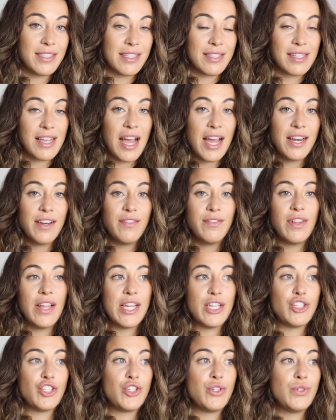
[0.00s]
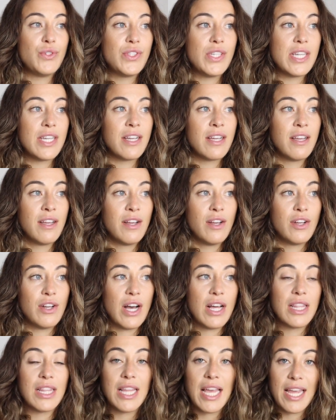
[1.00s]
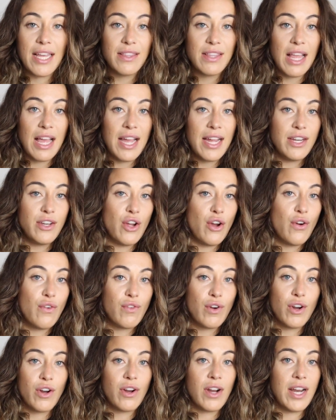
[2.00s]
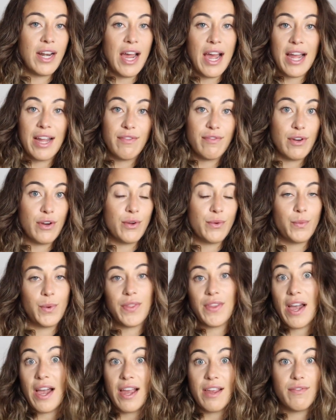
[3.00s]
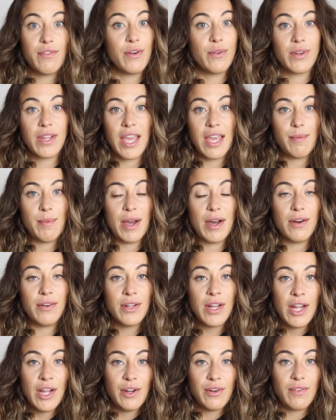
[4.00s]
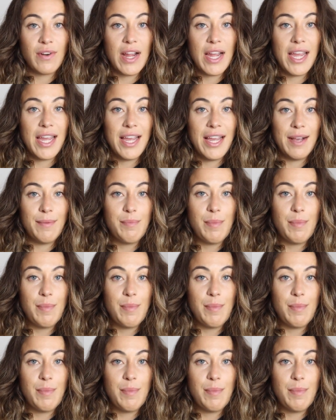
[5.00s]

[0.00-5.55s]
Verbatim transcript: It's kind of like choosing a landline over an iPhone when the iPhone came out, right?